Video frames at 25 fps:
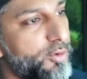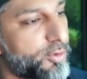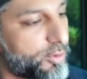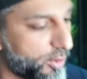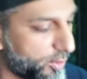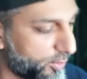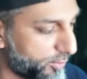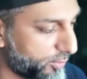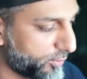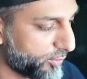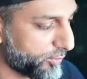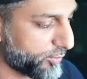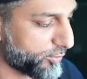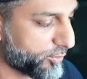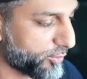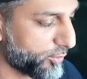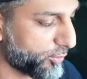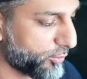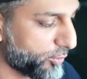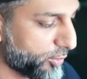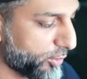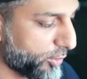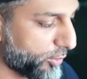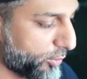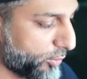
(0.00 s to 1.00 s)
go to
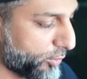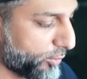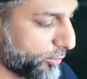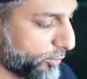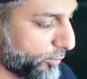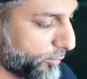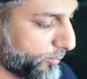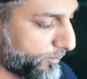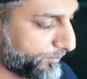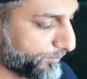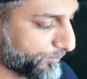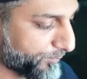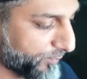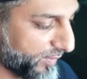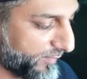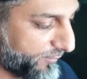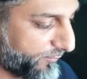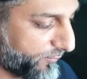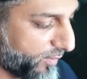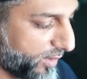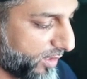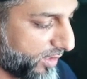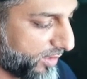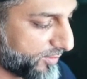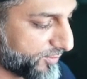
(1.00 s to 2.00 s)
Google
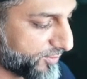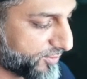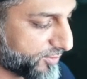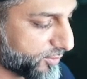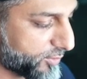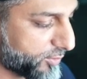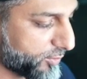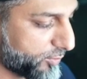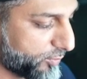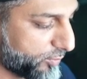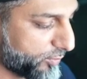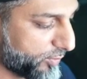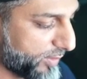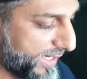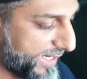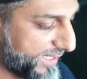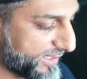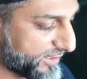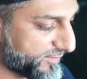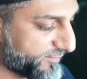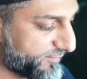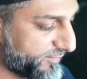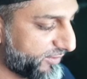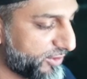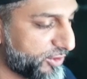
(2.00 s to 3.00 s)
fonts to
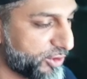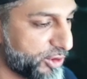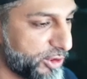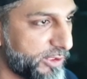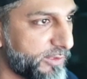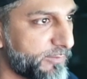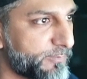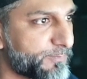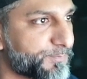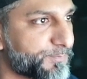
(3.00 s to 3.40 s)
SVG.